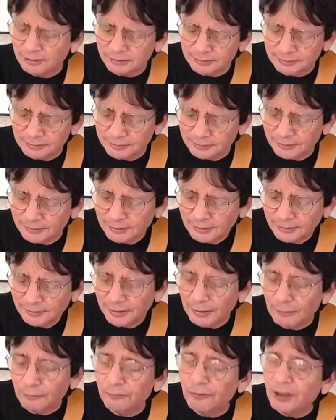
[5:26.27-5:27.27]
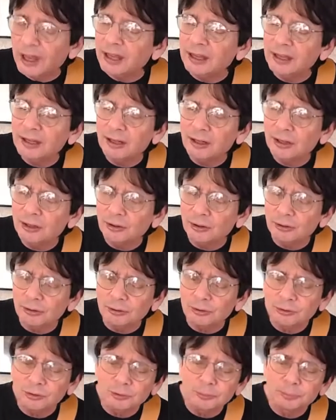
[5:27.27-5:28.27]
They
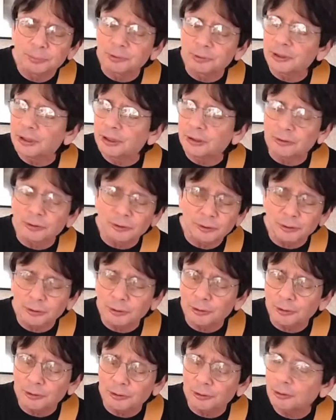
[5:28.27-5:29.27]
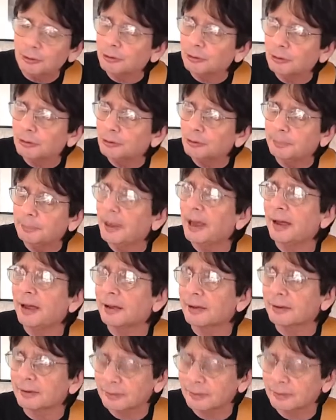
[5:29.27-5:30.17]
failed to bring her back.